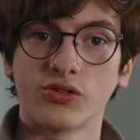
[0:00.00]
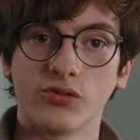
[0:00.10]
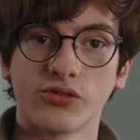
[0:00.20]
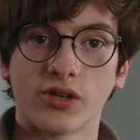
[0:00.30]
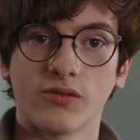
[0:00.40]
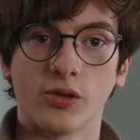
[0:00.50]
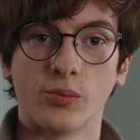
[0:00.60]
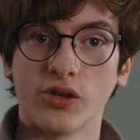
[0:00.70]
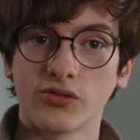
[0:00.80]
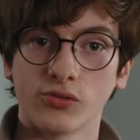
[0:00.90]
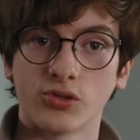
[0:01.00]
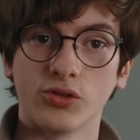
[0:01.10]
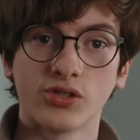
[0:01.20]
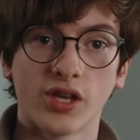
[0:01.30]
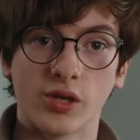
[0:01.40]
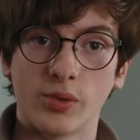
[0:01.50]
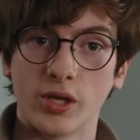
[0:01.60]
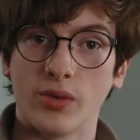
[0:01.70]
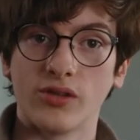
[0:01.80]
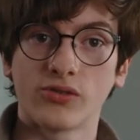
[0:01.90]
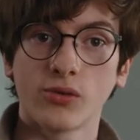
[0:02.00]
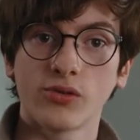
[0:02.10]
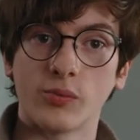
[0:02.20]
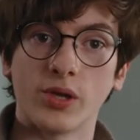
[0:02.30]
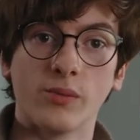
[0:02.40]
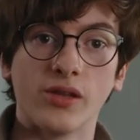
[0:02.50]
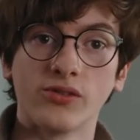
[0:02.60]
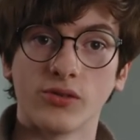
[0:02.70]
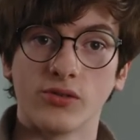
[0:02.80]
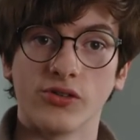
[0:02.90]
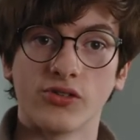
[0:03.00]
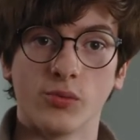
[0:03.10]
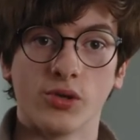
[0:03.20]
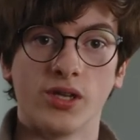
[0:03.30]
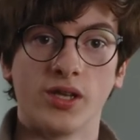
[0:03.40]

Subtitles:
students are given a personal tutor and a peer mentor. The peer mentor is someone